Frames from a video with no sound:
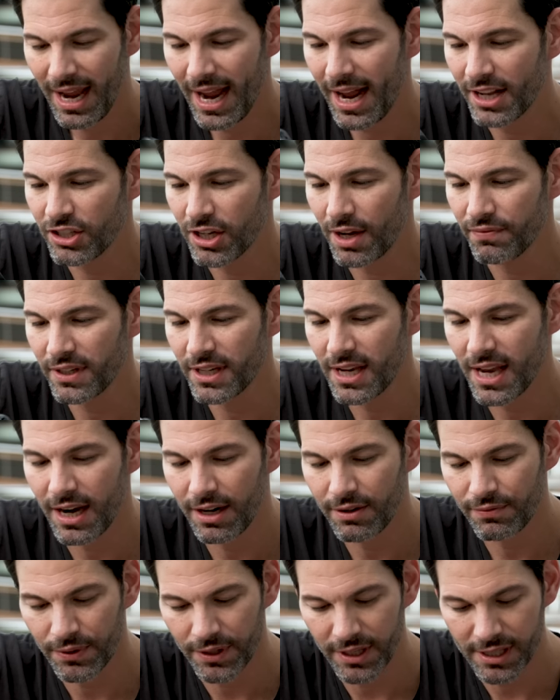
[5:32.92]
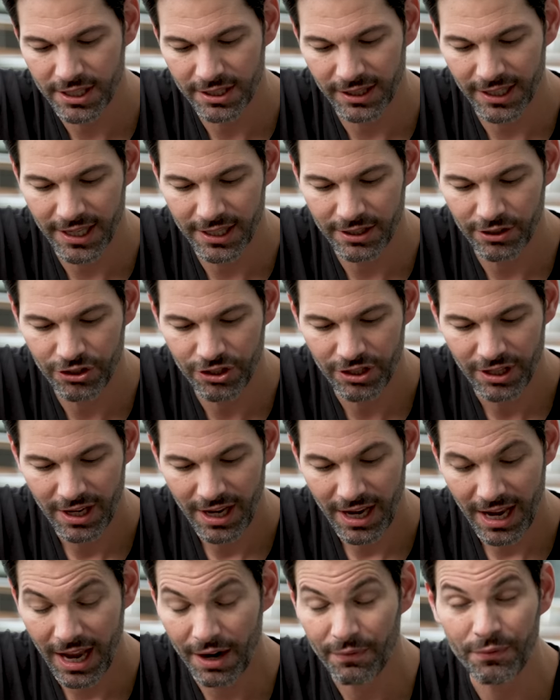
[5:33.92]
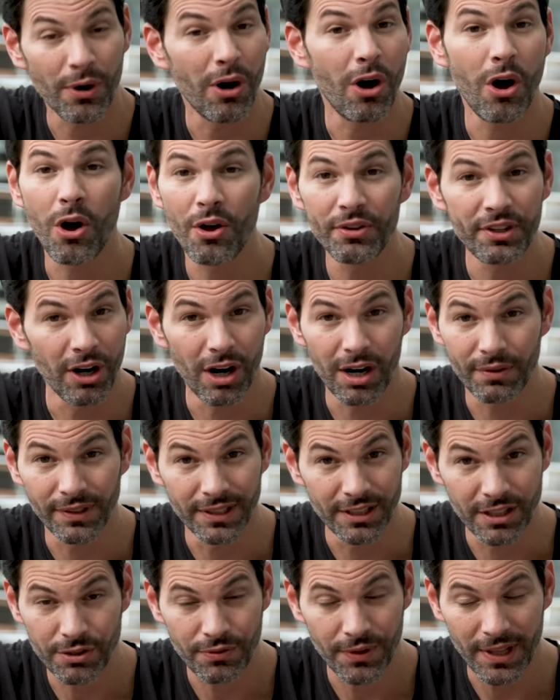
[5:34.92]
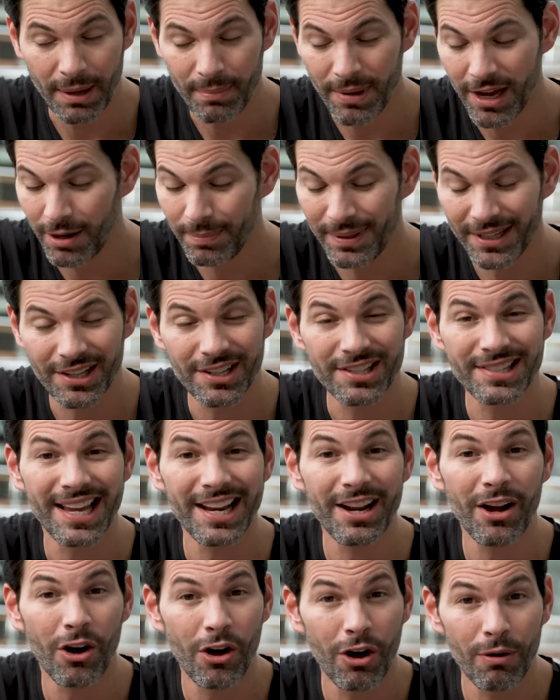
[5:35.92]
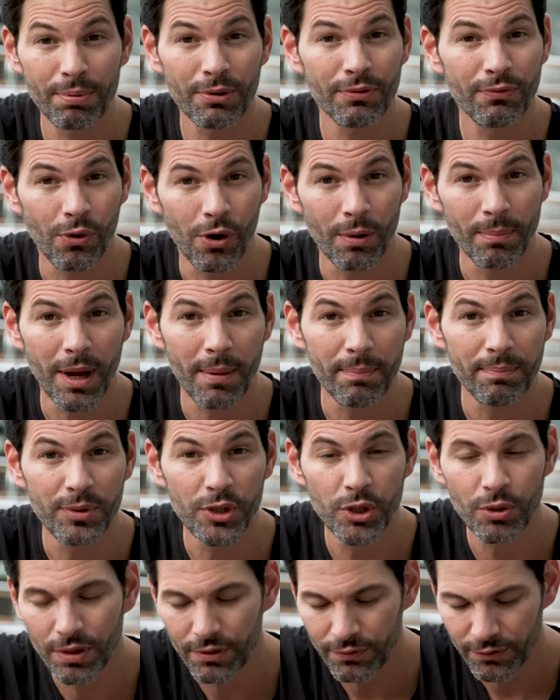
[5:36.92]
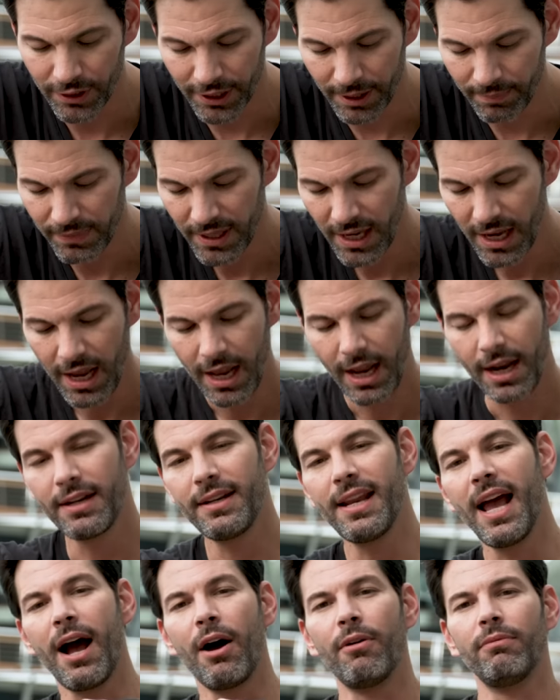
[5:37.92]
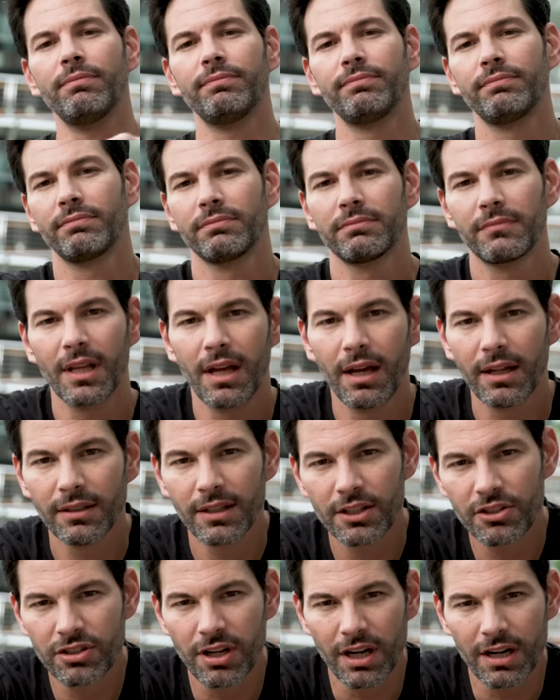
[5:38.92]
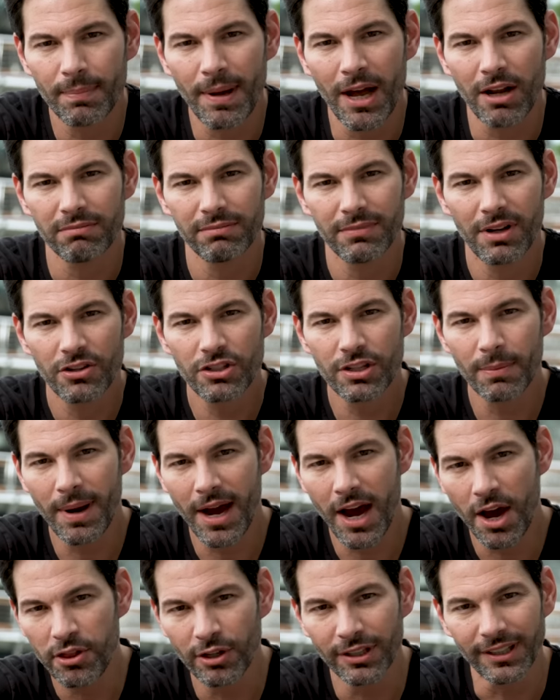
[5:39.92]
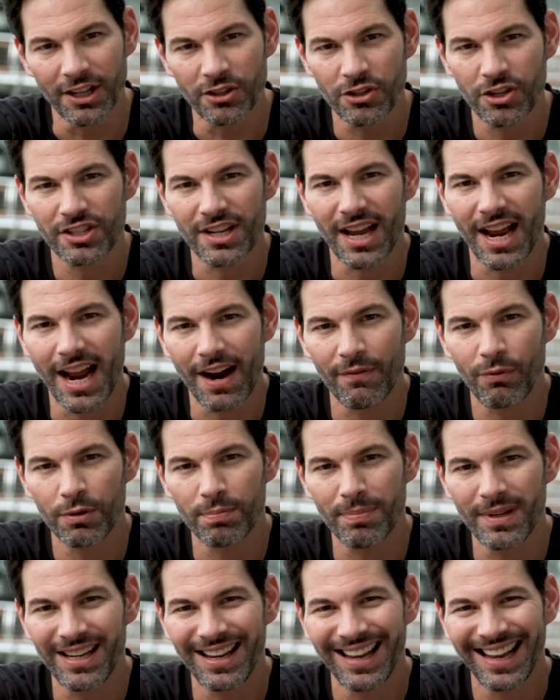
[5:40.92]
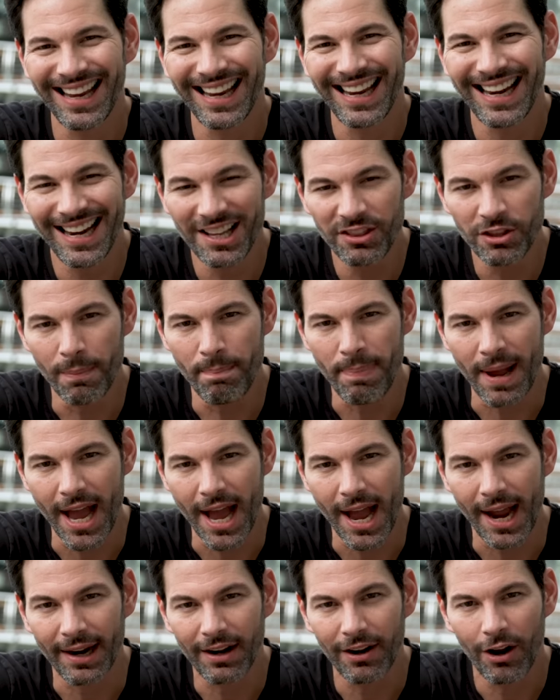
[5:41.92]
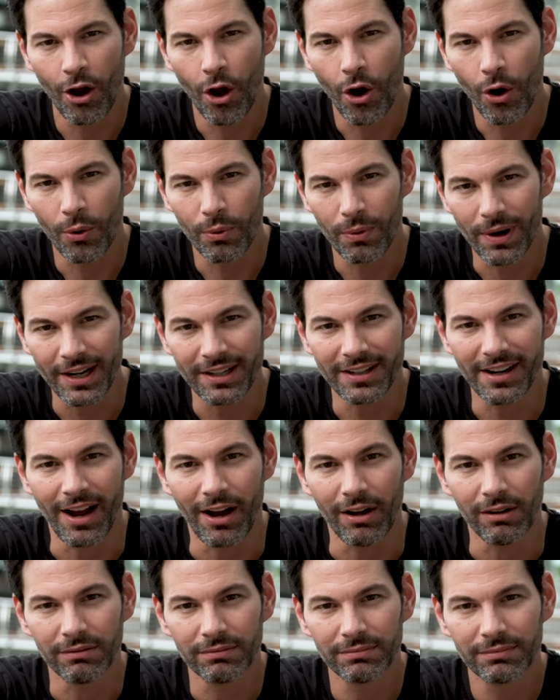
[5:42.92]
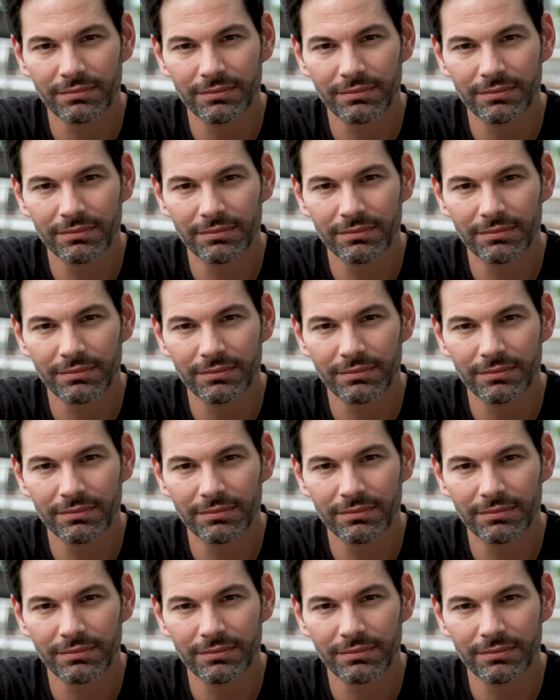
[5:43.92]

hats off to Canon for this lens and for all the RF lenses for that matter, because they all perform beautifully. Now, let's talk about some other lenses I have with me in the bag right now.